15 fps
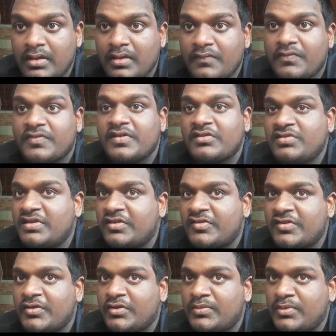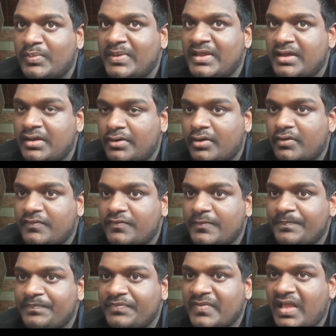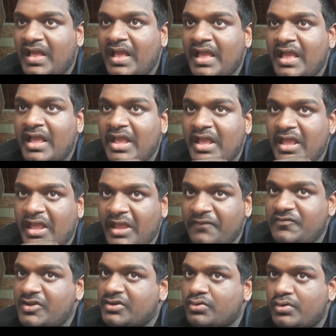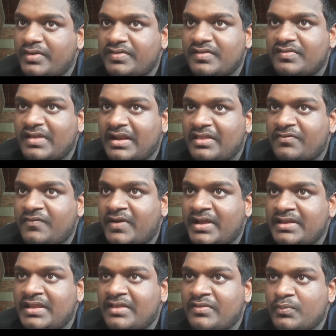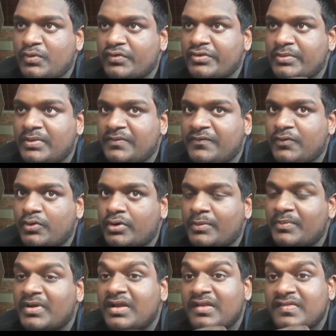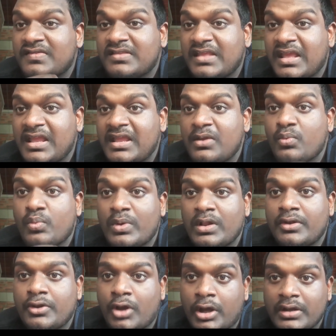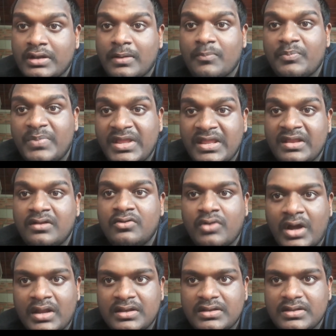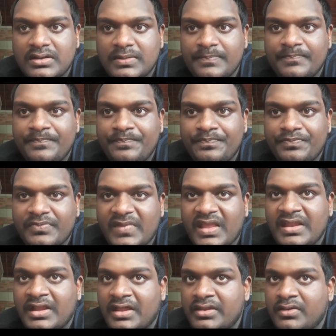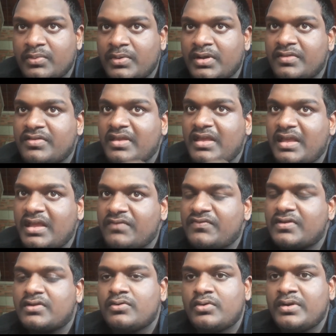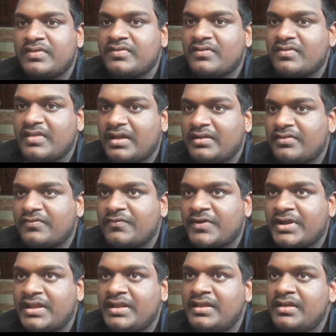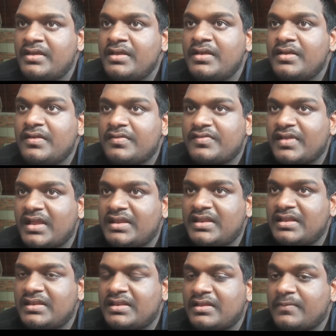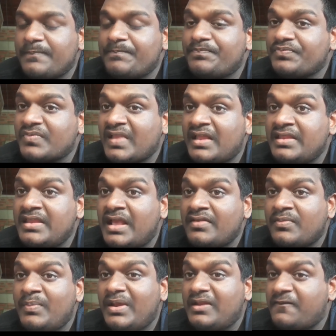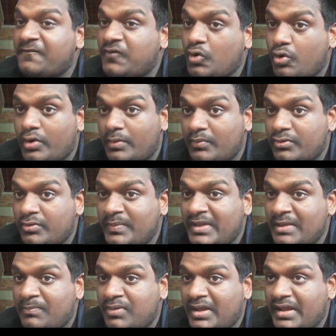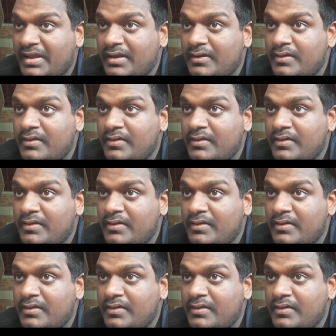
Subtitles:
for such a dispute to be heard of. If the court isn't satisfied there's a more suitable forum, a stay will not be granted. In other words, if the court isn't satisfied, stating that there's a better forum to be applied,